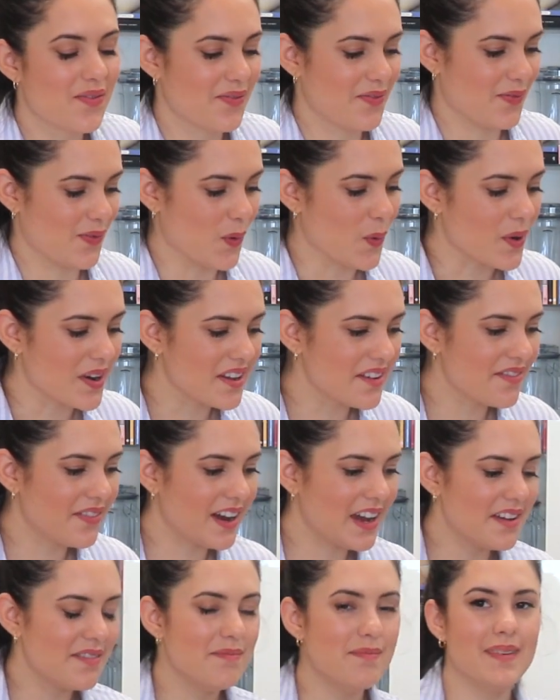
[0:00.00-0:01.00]

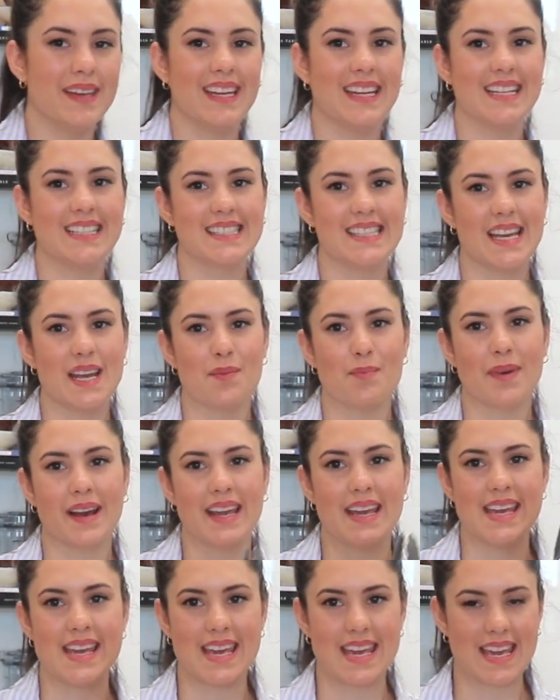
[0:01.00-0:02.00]
45 minutes and
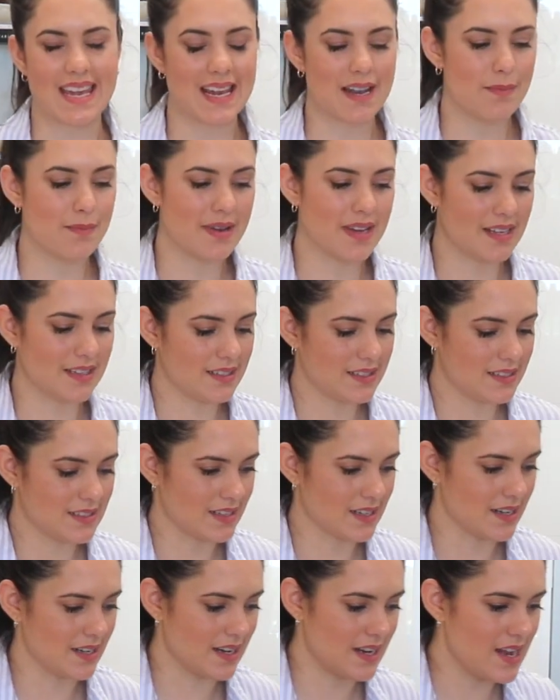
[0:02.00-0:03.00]
my ham is
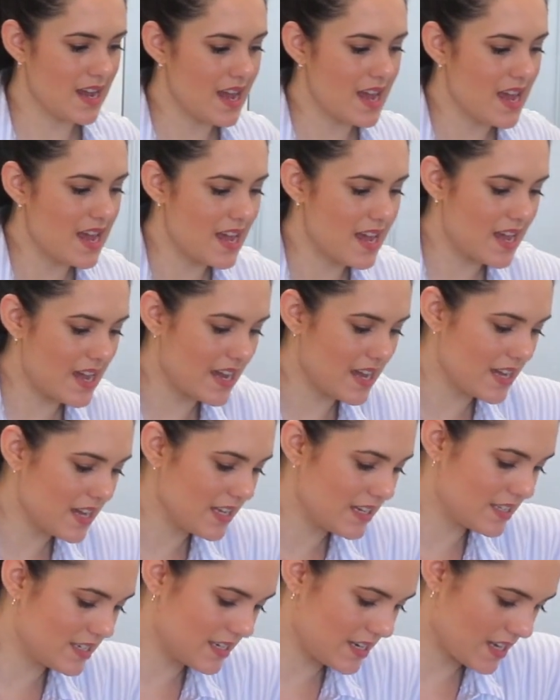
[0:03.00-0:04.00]
done.
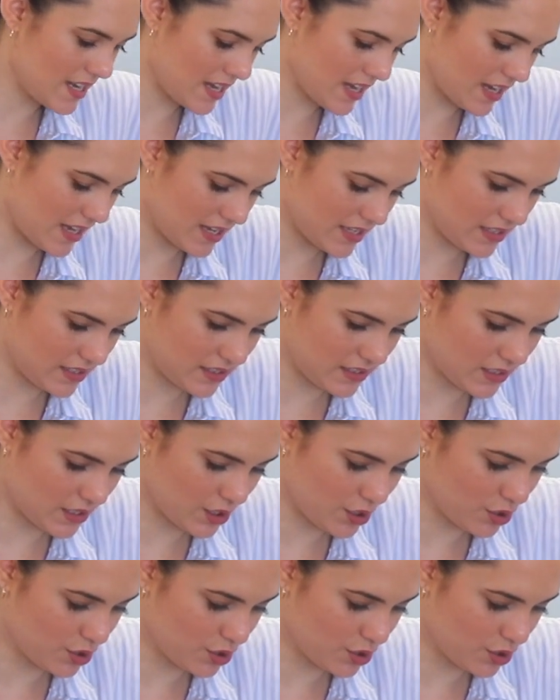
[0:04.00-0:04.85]
It is